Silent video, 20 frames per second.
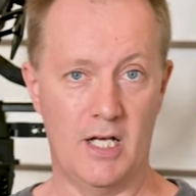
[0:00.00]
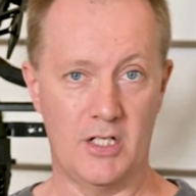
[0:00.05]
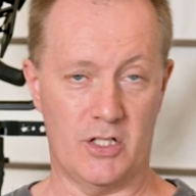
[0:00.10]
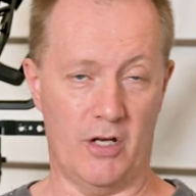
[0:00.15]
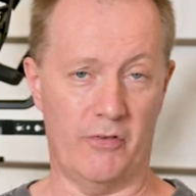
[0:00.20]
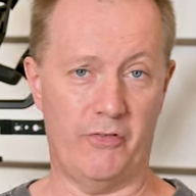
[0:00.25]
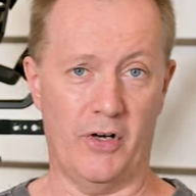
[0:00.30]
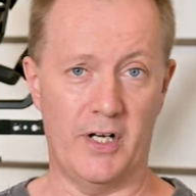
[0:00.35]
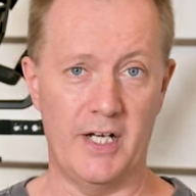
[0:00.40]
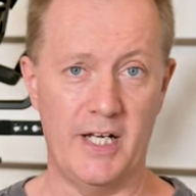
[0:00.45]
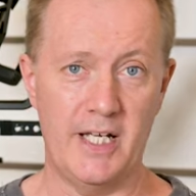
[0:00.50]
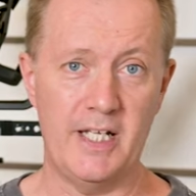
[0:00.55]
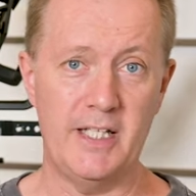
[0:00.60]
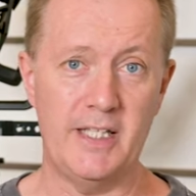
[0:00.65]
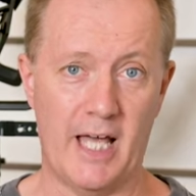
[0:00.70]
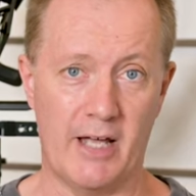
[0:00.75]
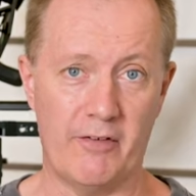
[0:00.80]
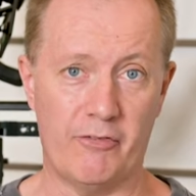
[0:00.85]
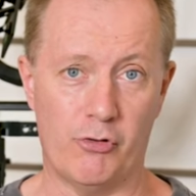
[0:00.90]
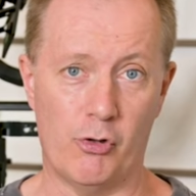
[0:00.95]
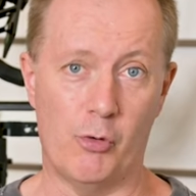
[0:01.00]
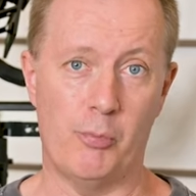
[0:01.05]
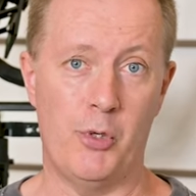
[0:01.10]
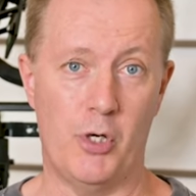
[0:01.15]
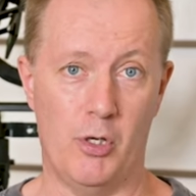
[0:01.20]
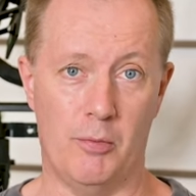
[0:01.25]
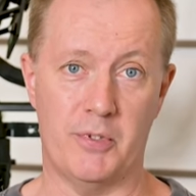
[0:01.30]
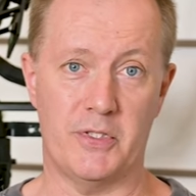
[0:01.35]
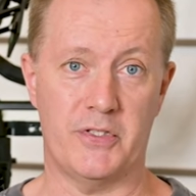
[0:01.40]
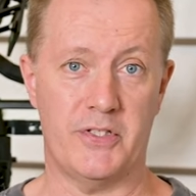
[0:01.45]
So if I need that for a
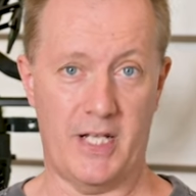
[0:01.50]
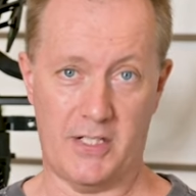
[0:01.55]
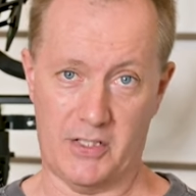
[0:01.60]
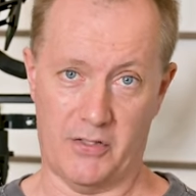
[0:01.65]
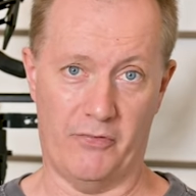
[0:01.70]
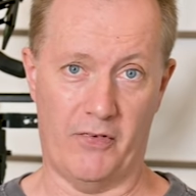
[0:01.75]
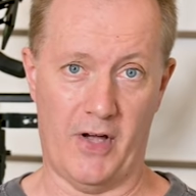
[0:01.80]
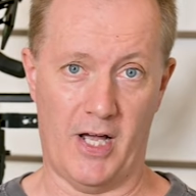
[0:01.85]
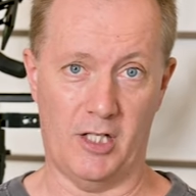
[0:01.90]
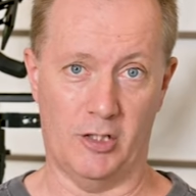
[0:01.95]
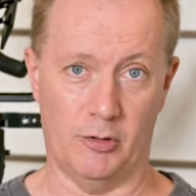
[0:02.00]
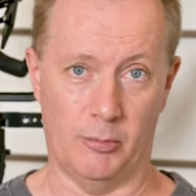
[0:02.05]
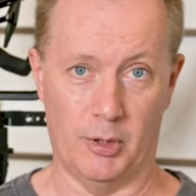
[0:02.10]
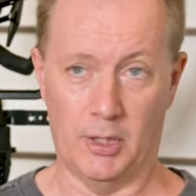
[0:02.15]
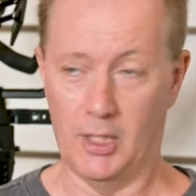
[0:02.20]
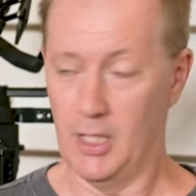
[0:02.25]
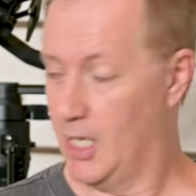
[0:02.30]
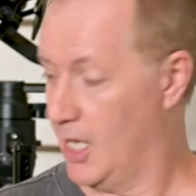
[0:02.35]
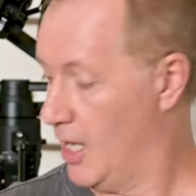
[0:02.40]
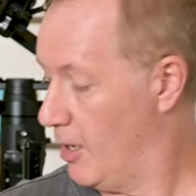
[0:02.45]
purpose, that's available.